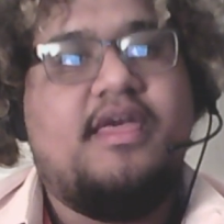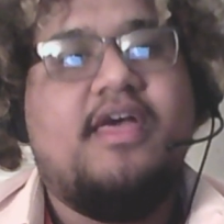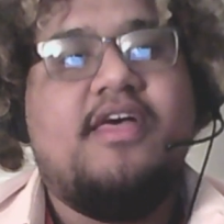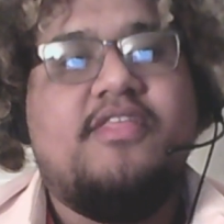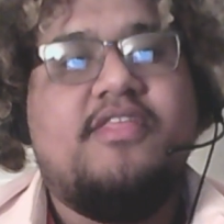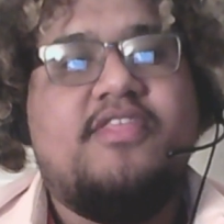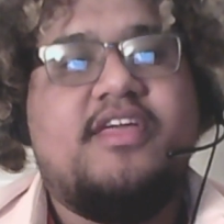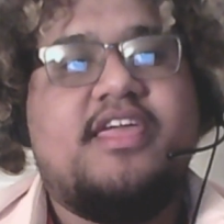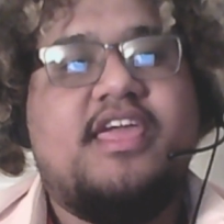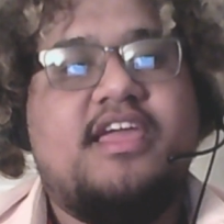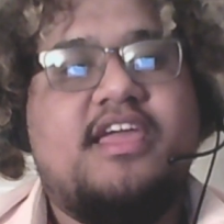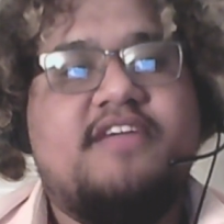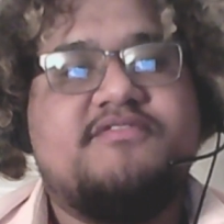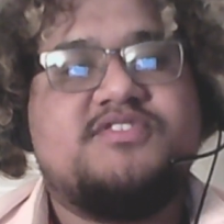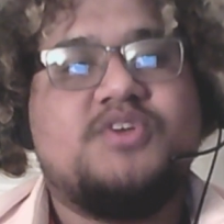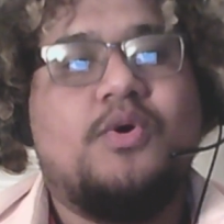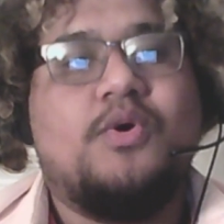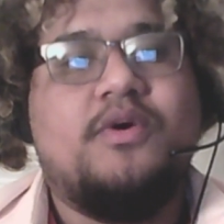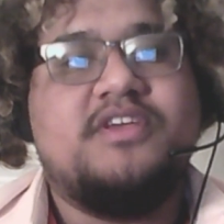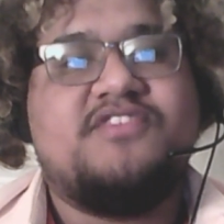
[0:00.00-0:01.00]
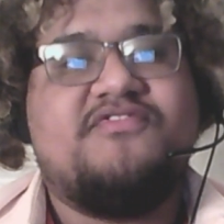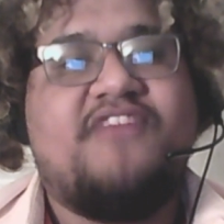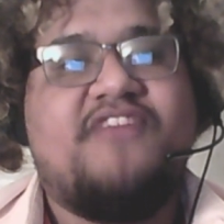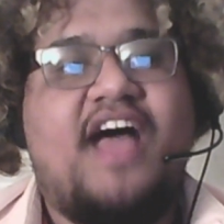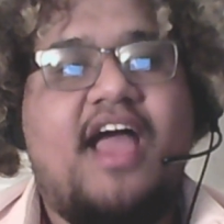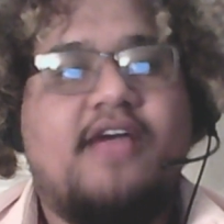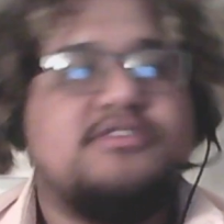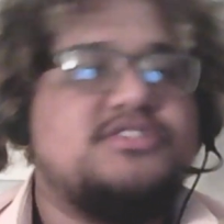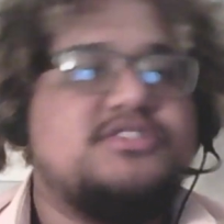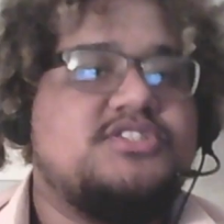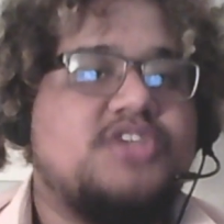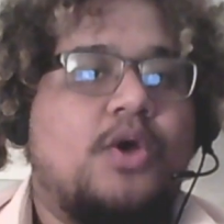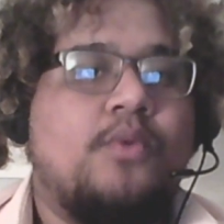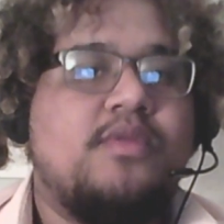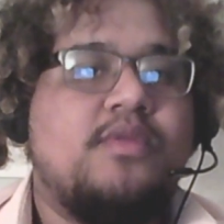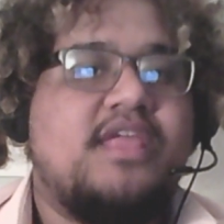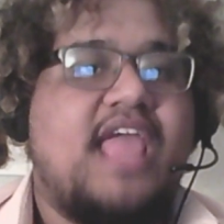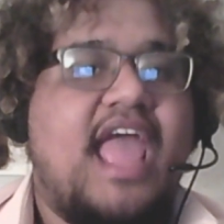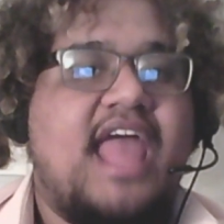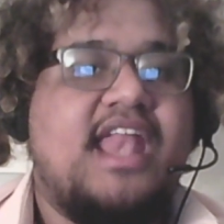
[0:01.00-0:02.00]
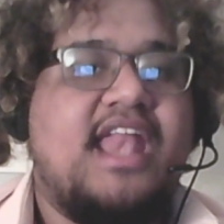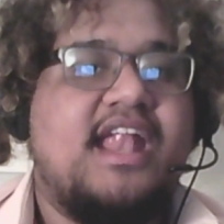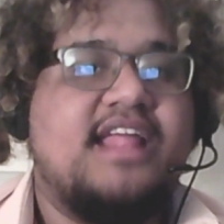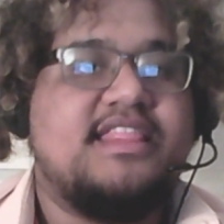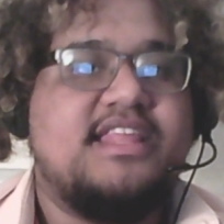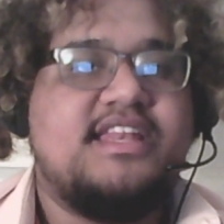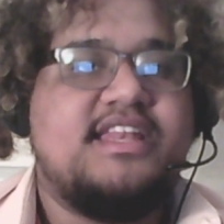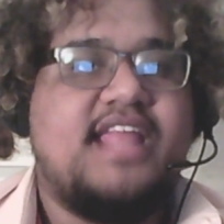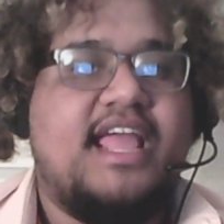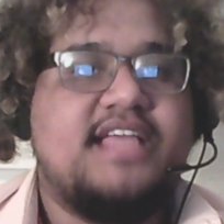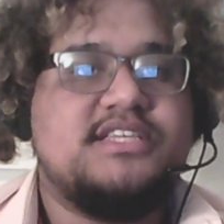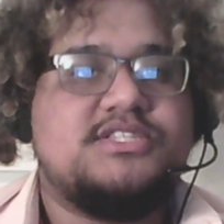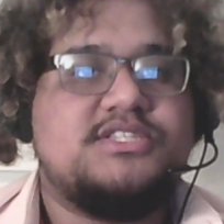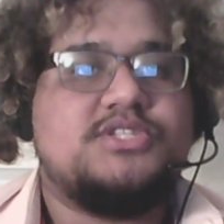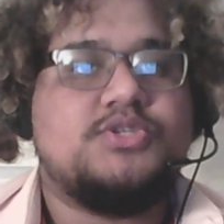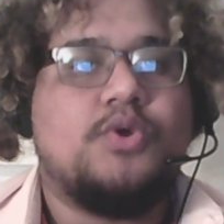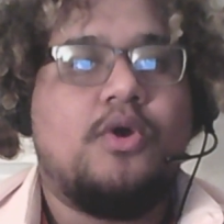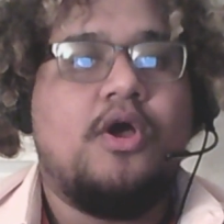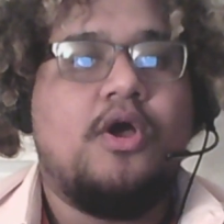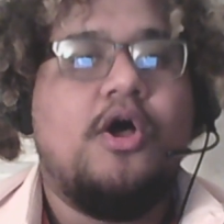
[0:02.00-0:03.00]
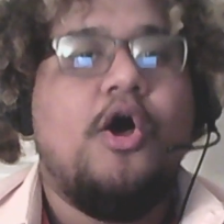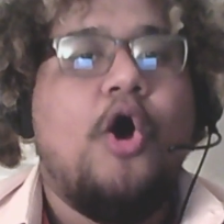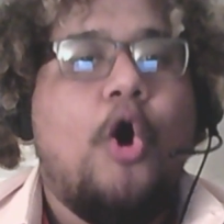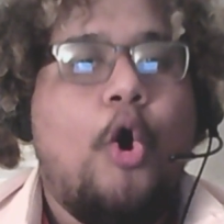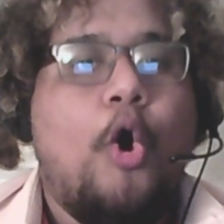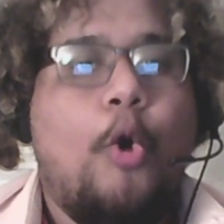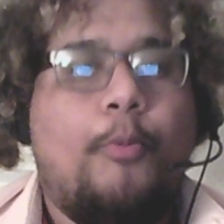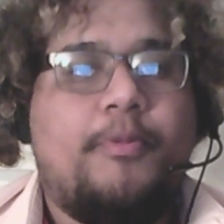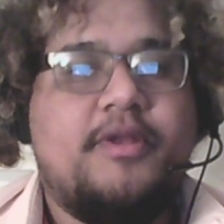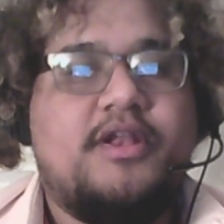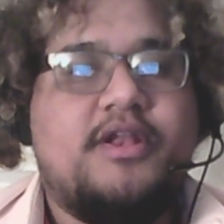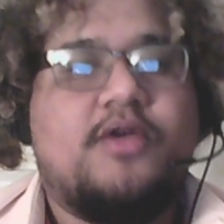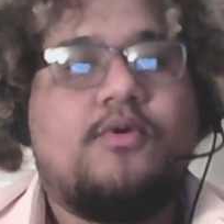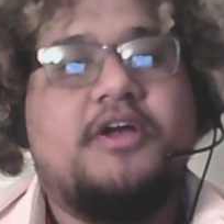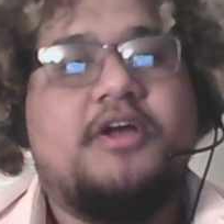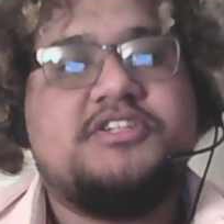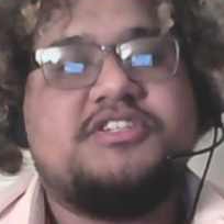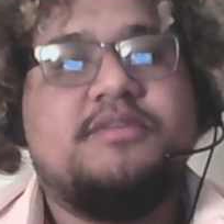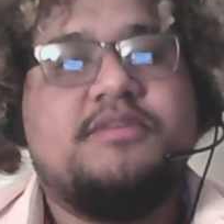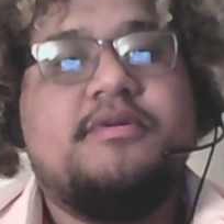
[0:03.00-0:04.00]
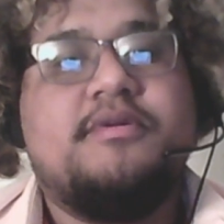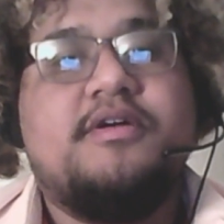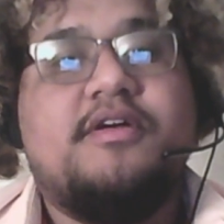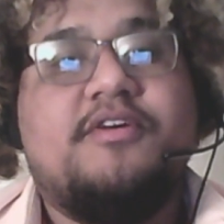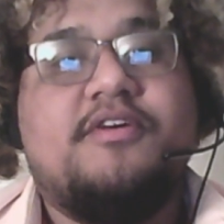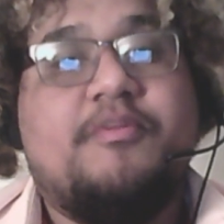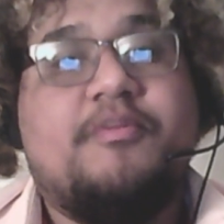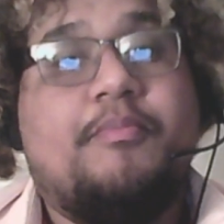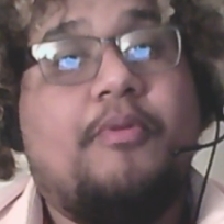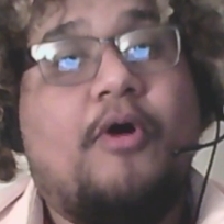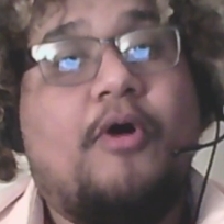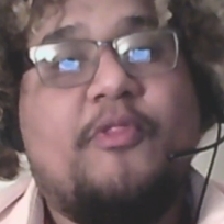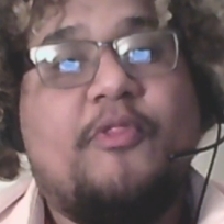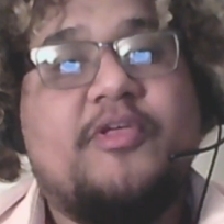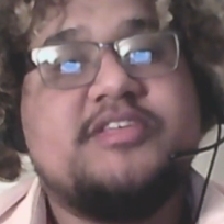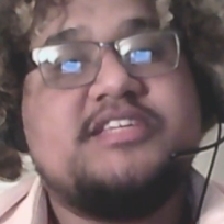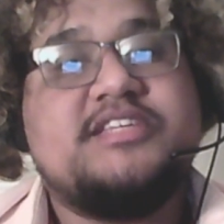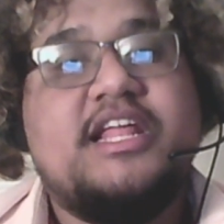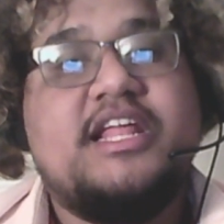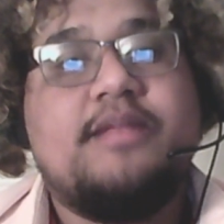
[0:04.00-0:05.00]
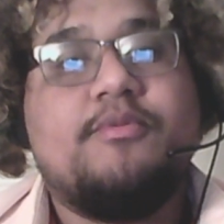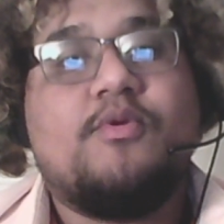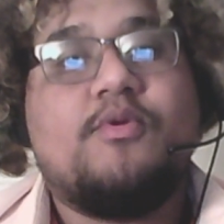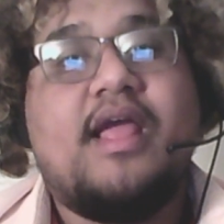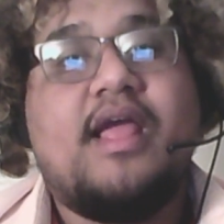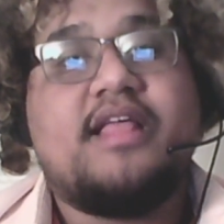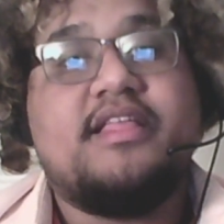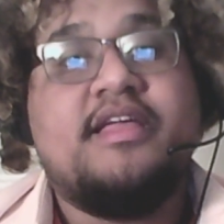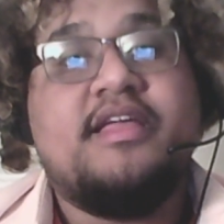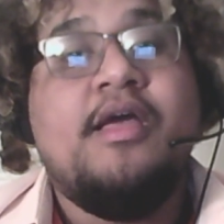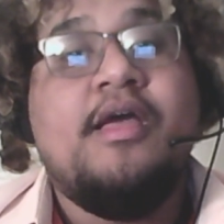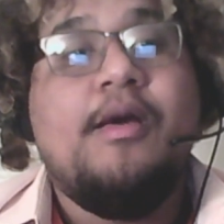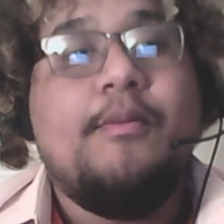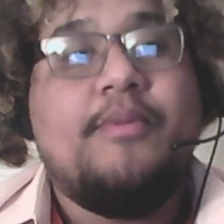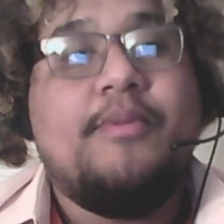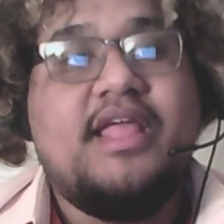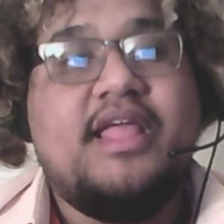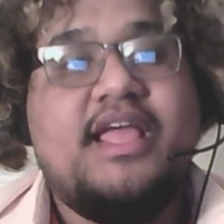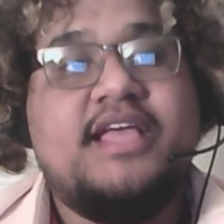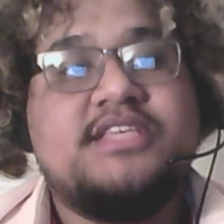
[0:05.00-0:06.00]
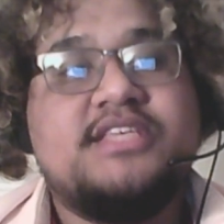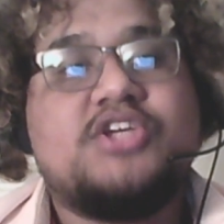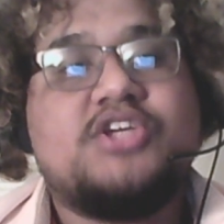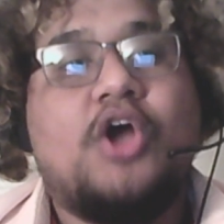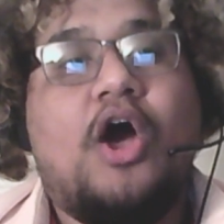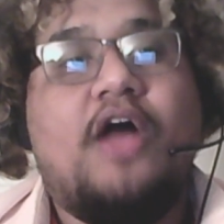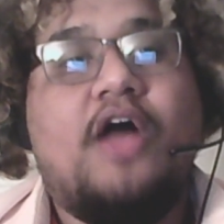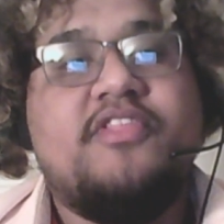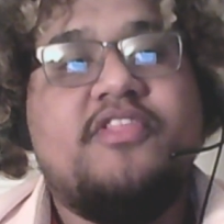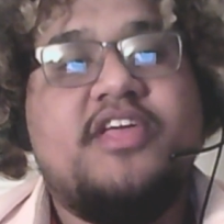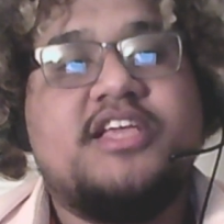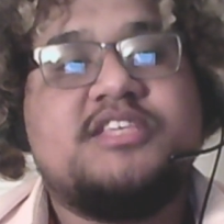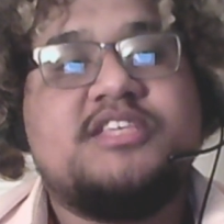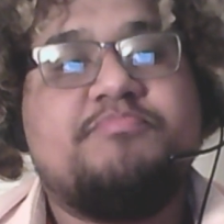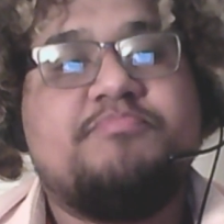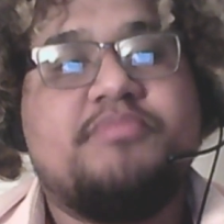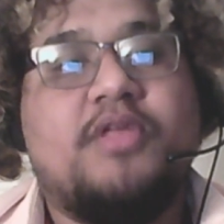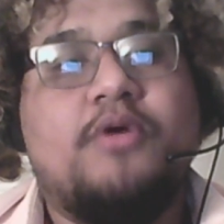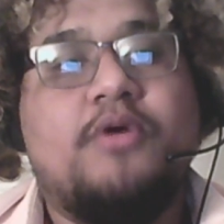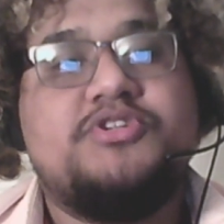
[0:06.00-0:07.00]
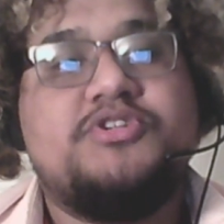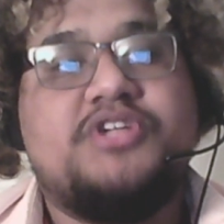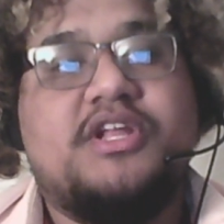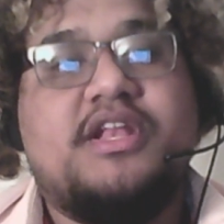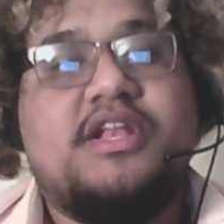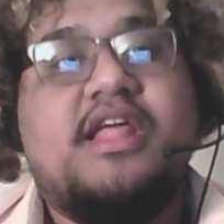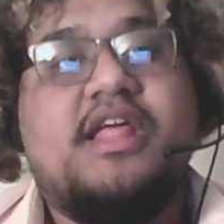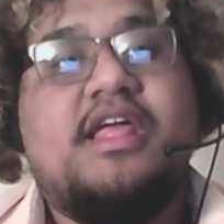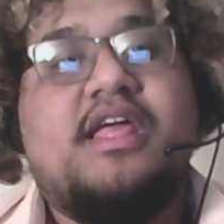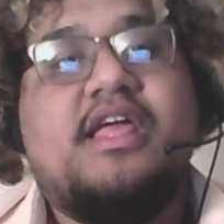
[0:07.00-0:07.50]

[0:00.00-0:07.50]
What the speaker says: The King of Toys fires his own cannon at the dazed Sora, hoping to crush him. The ball doesn't hit him directly, but he is caught in the explosion.